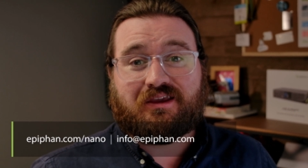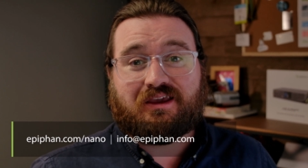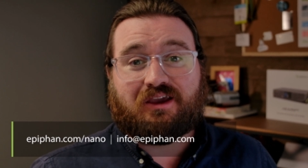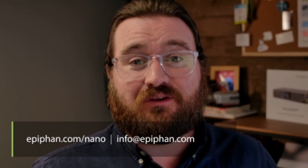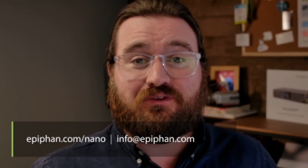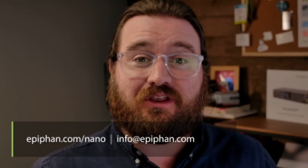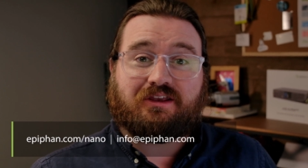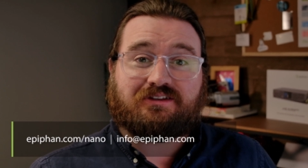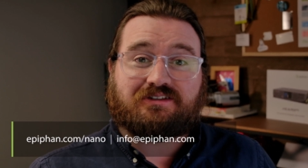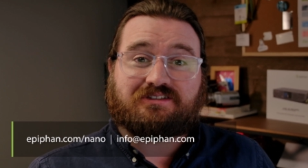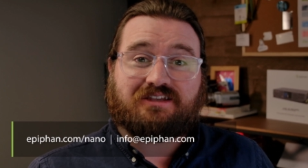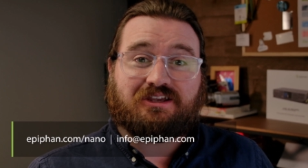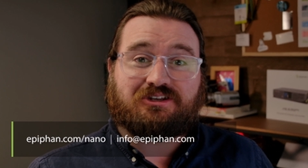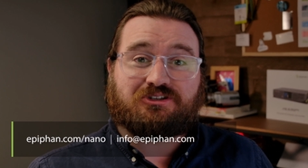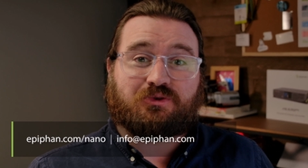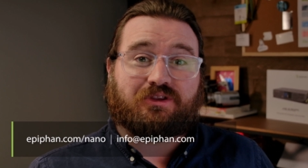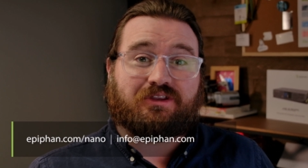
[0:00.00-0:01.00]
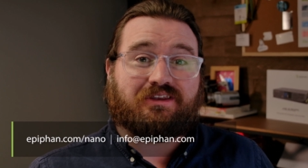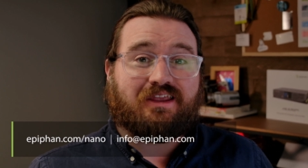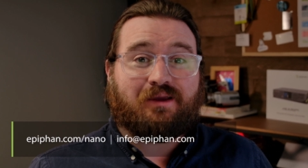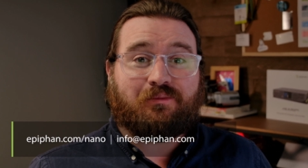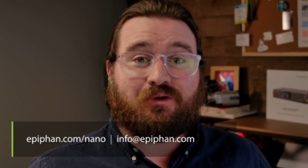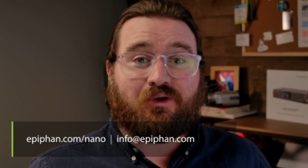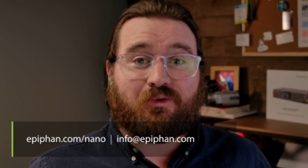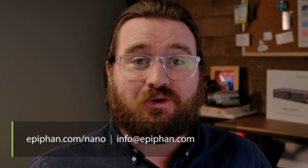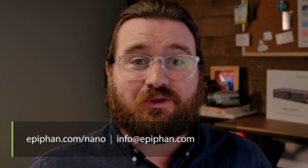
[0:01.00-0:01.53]
If you'd like to schedule a
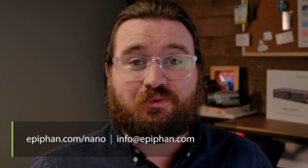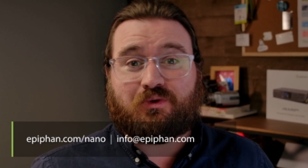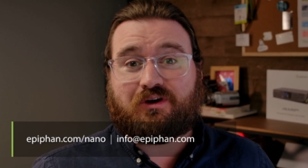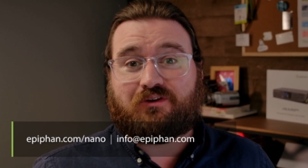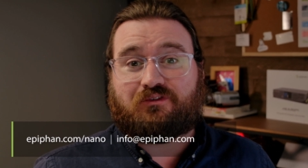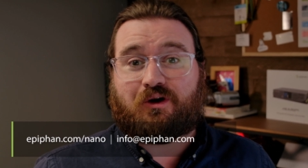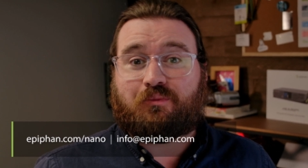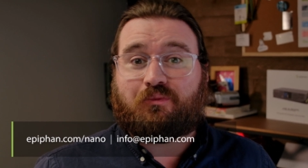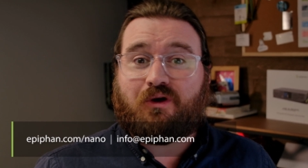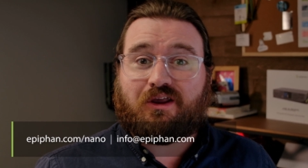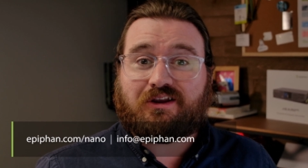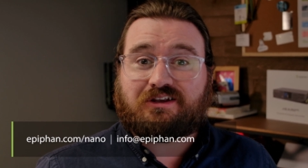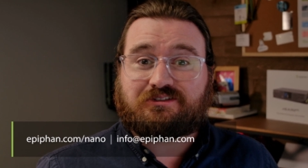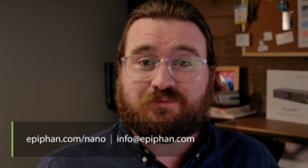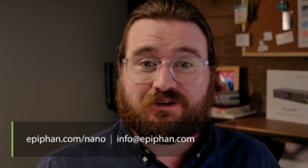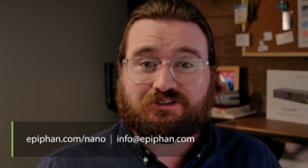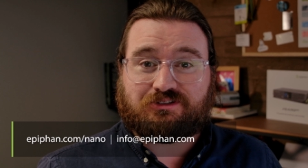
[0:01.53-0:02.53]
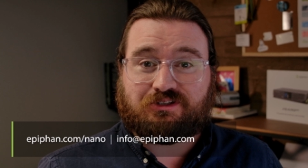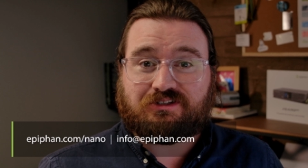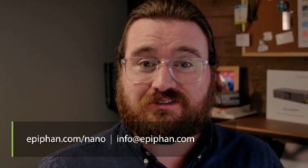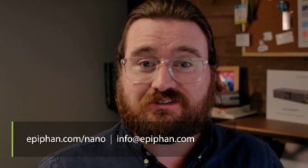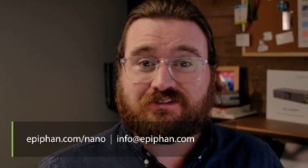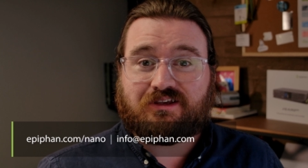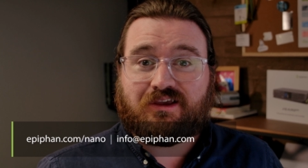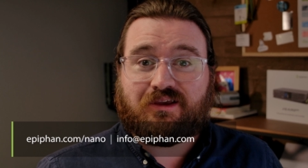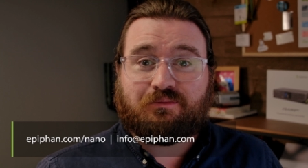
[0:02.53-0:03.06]
demo with one of our product
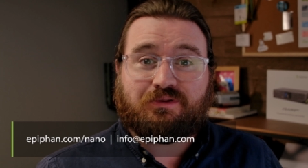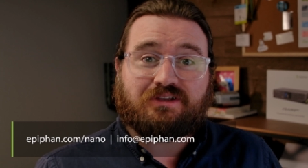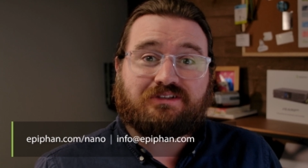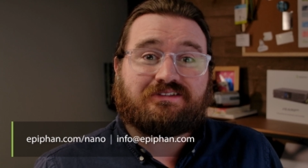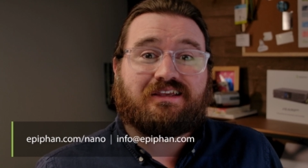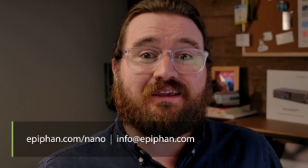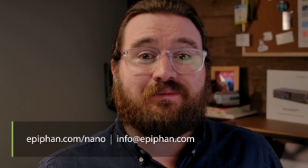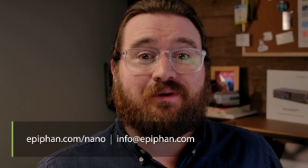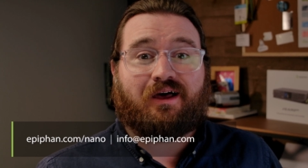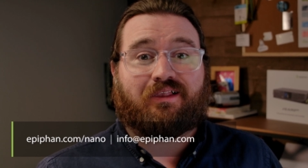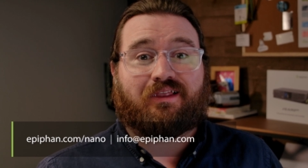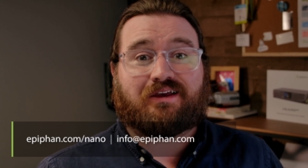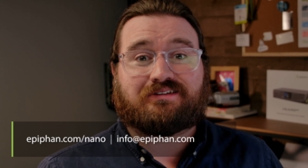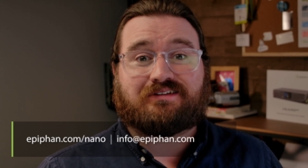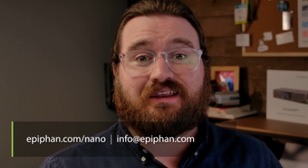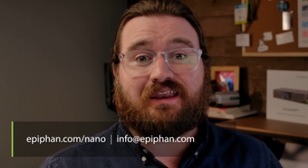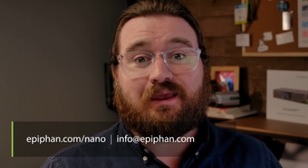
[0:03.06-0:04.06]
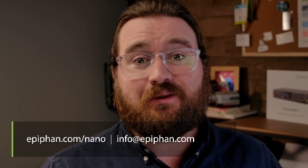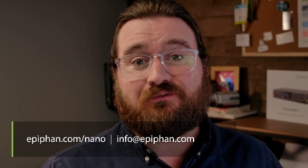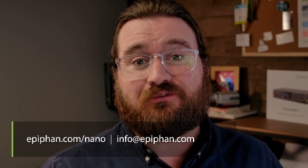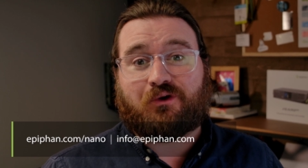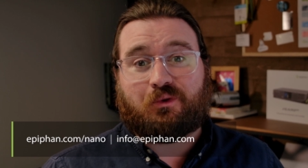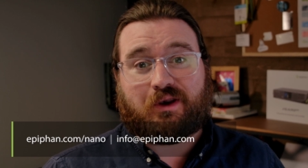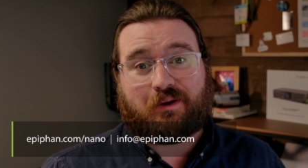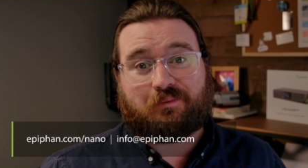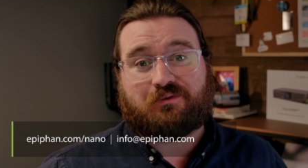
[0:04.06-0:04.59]
specialists, please email us at
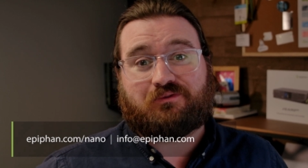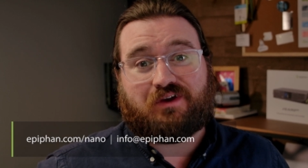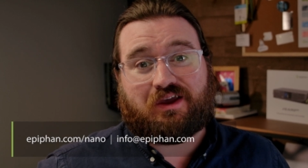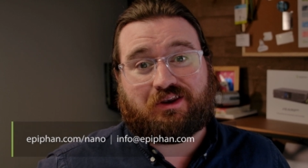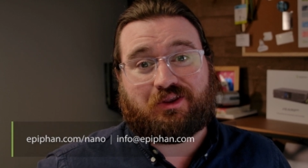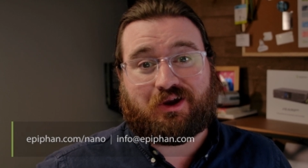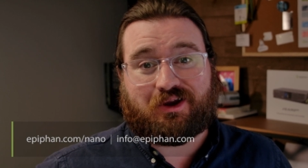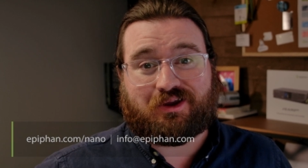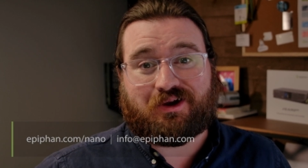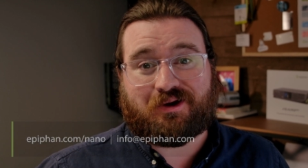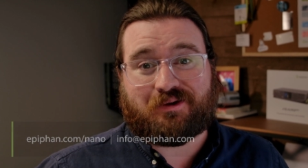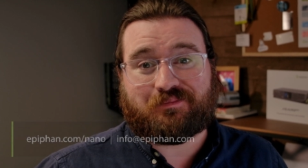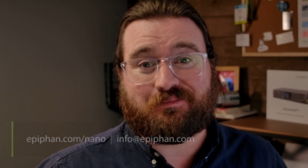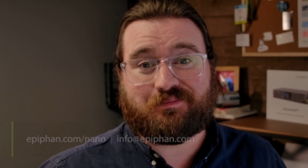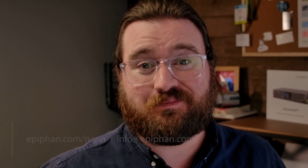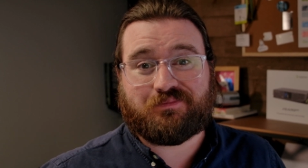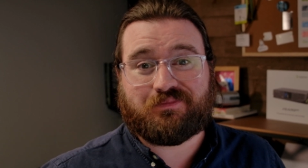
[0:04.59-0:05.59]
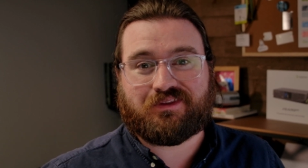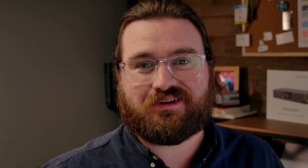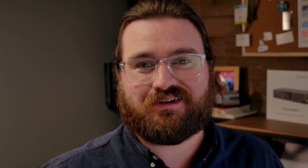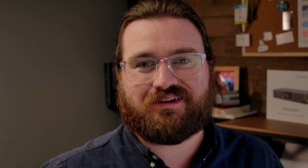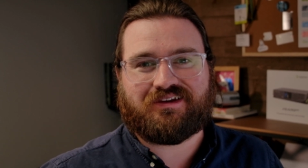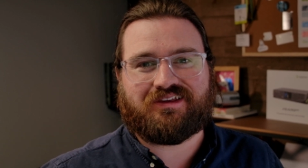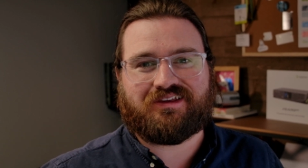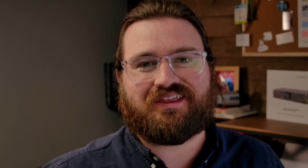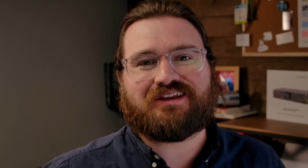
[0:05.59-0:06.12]
info at epiphan.com.
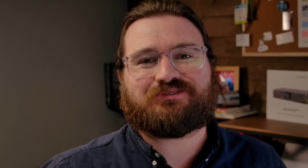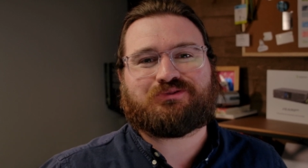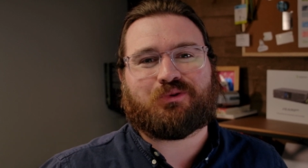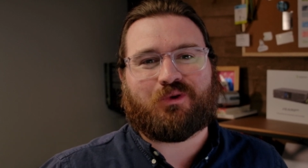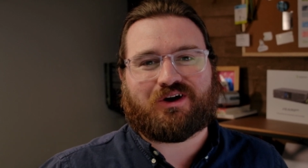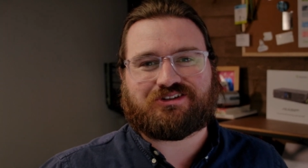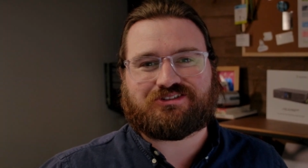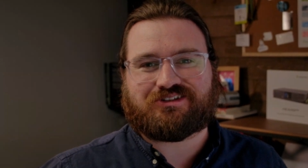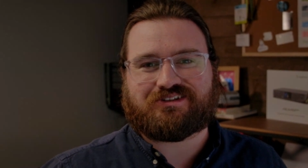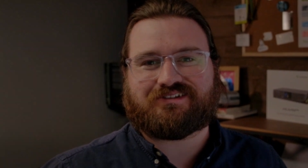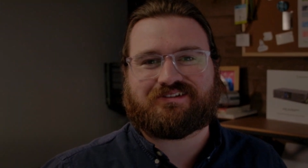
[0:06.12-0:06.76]
Thanks for watching.